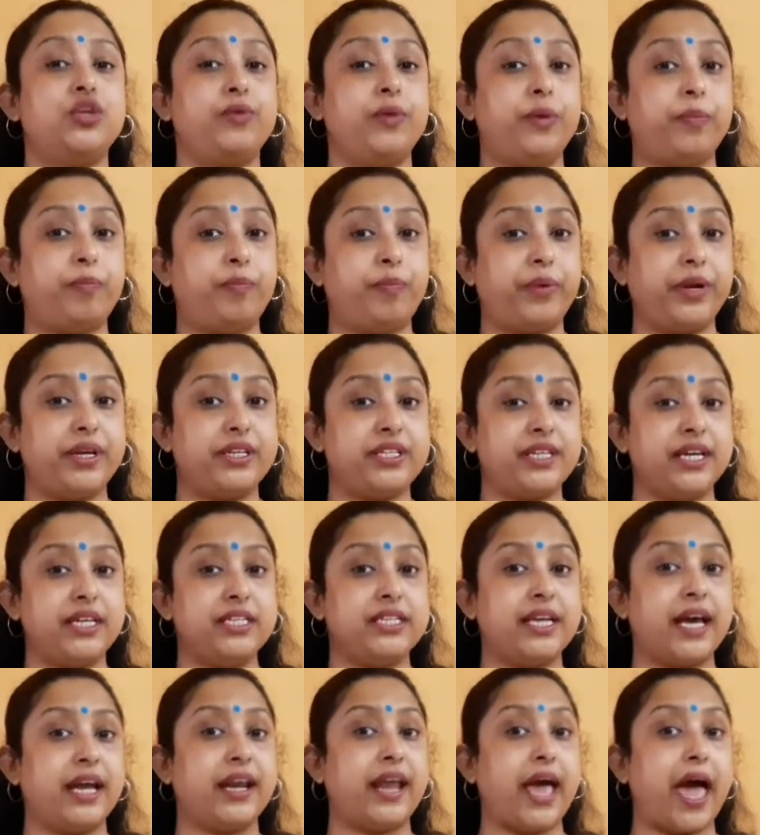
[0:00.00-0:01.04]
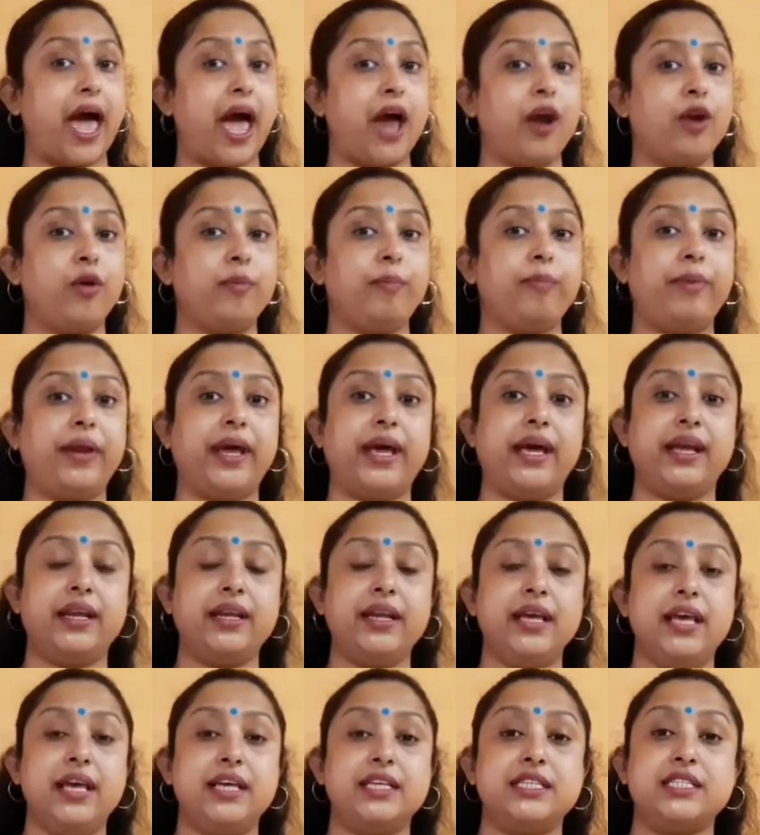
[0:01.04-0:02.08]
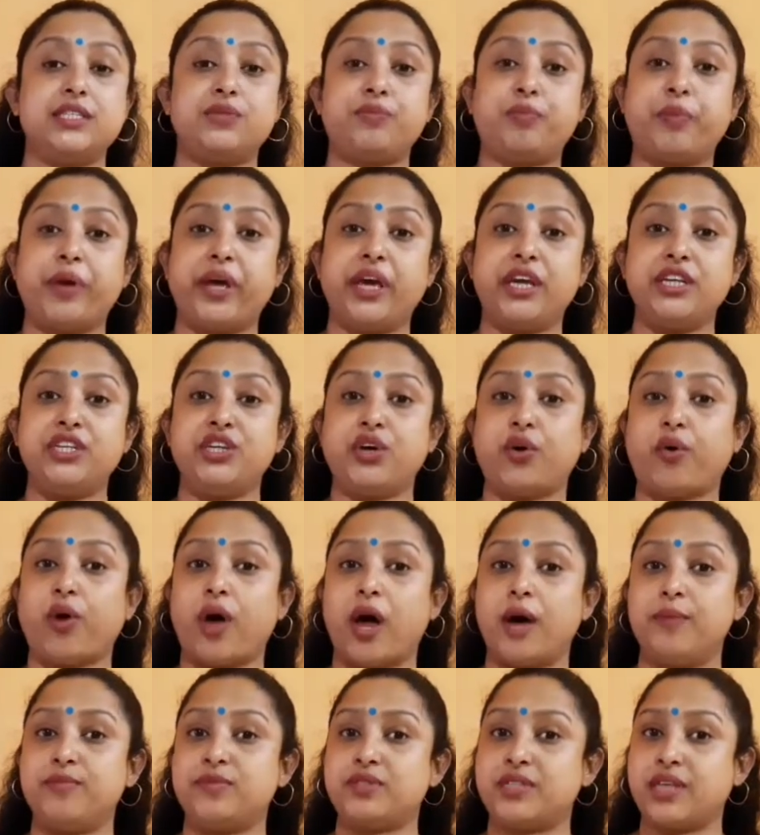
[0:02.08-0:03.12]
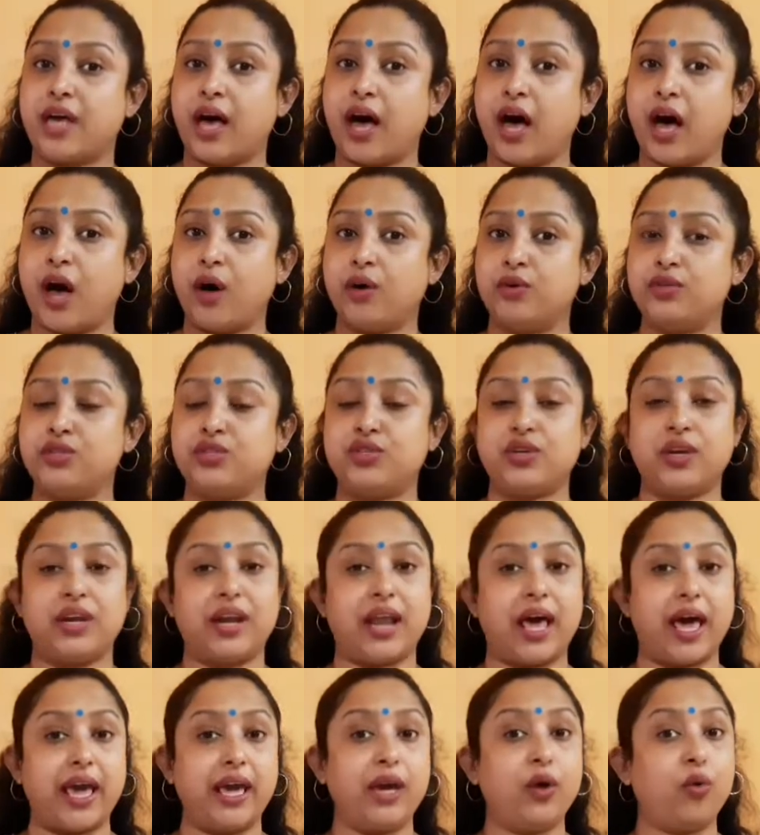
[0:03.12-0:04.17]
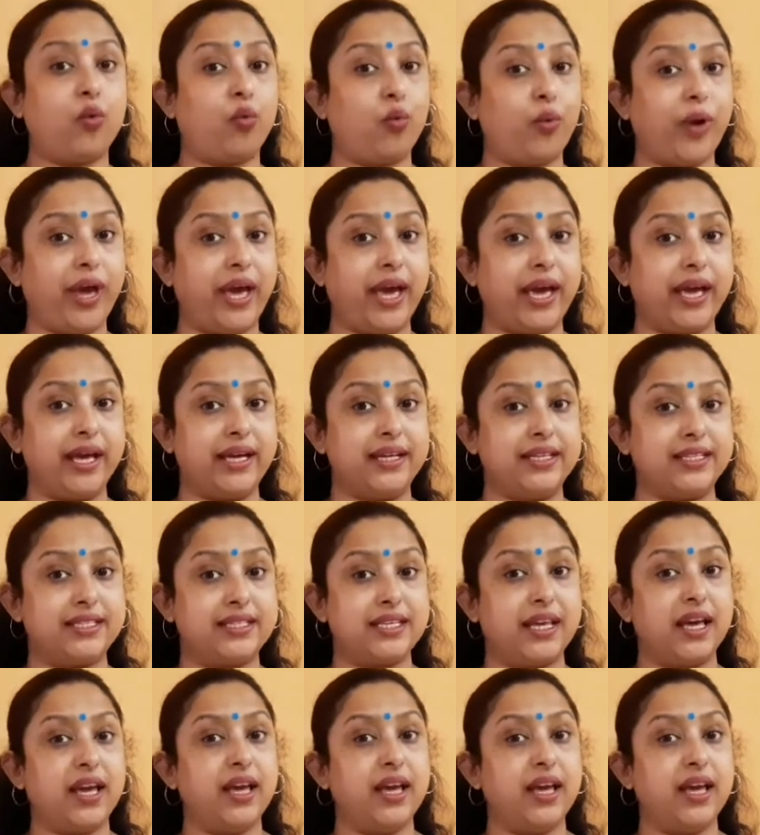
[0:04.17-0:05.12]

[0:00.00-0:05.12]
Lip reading: Pretend to be an aeroplane. Spread your arms out like wings.